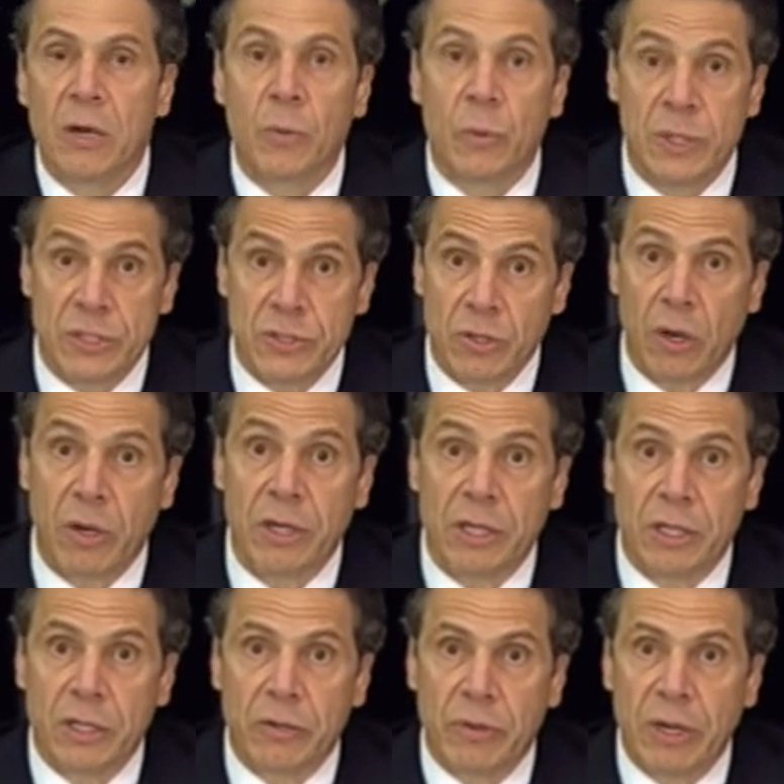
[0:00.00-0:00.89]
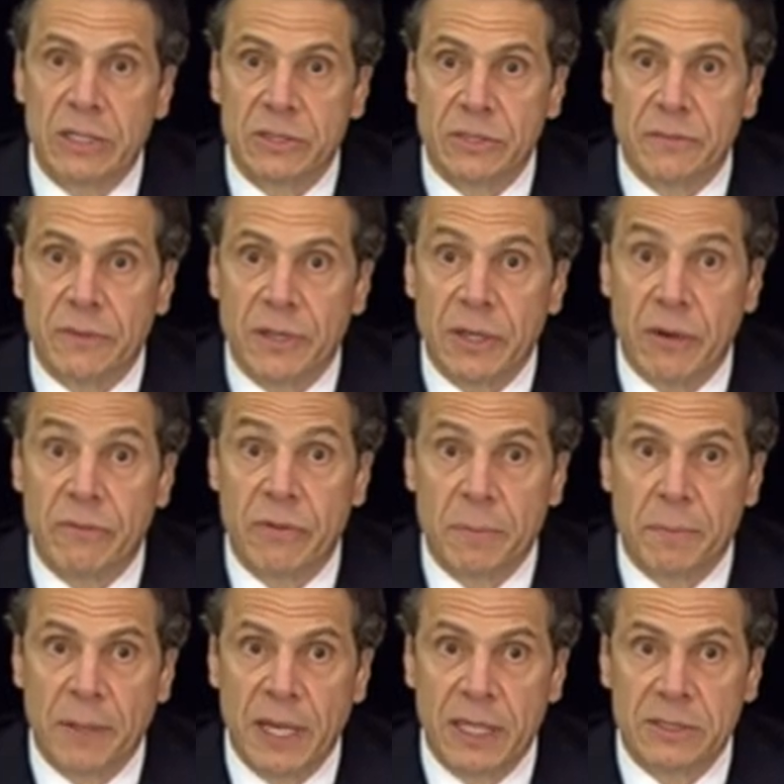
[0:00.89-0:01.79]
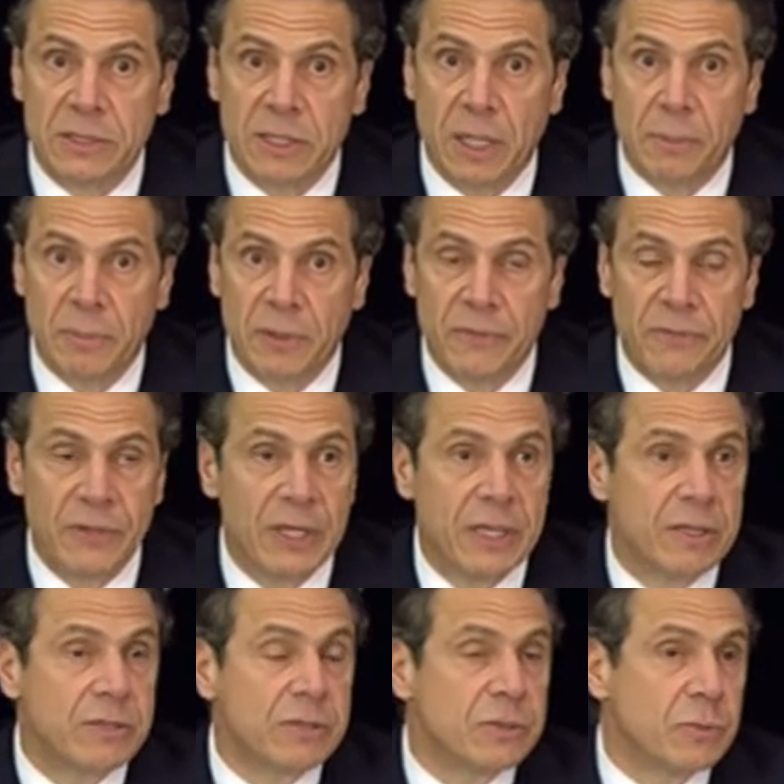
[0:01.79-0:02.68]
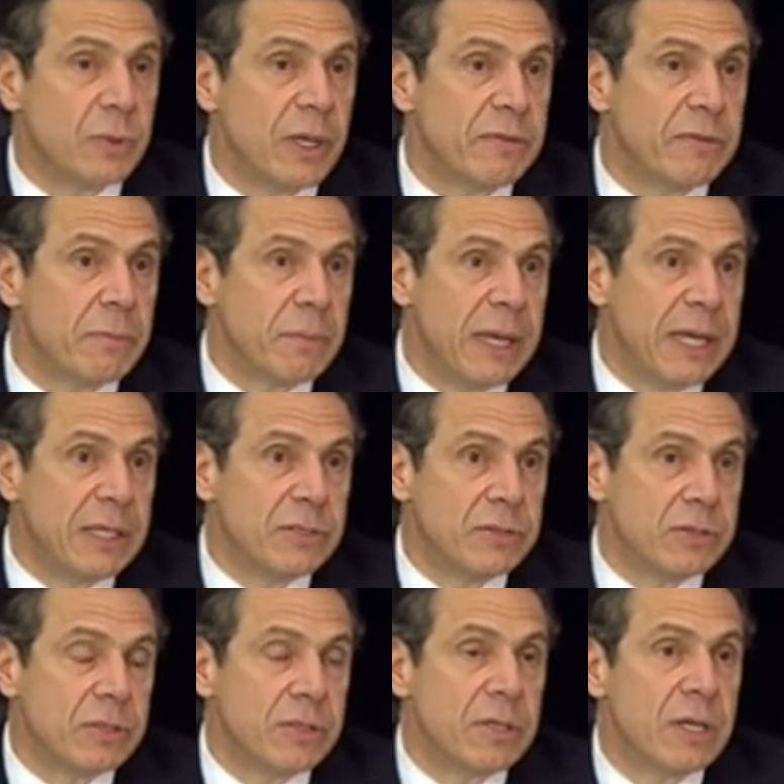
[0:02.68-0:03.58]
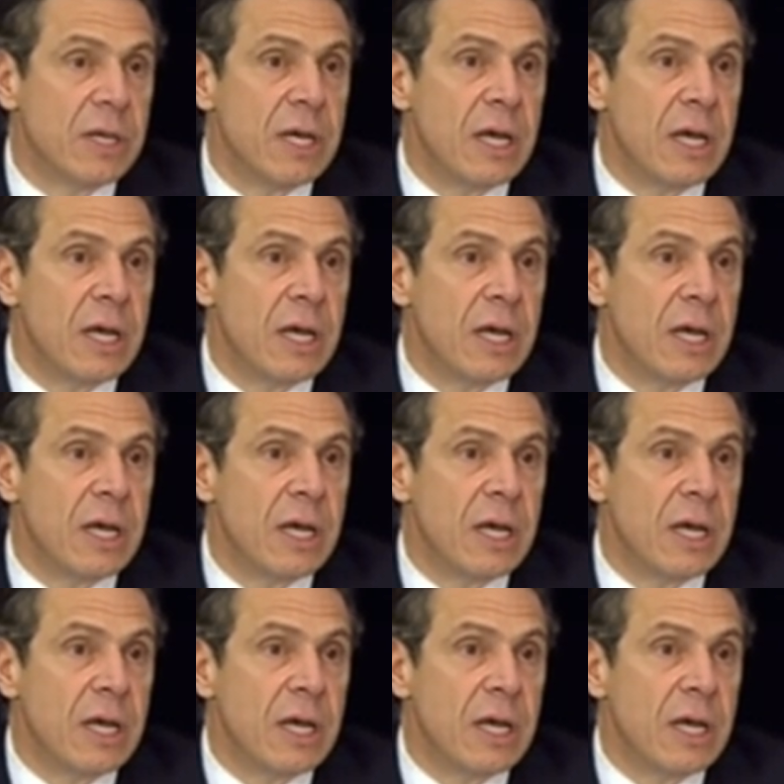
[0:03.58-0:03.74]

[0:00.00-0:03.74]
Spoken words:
We started aggressively over the past couple of years. We have a major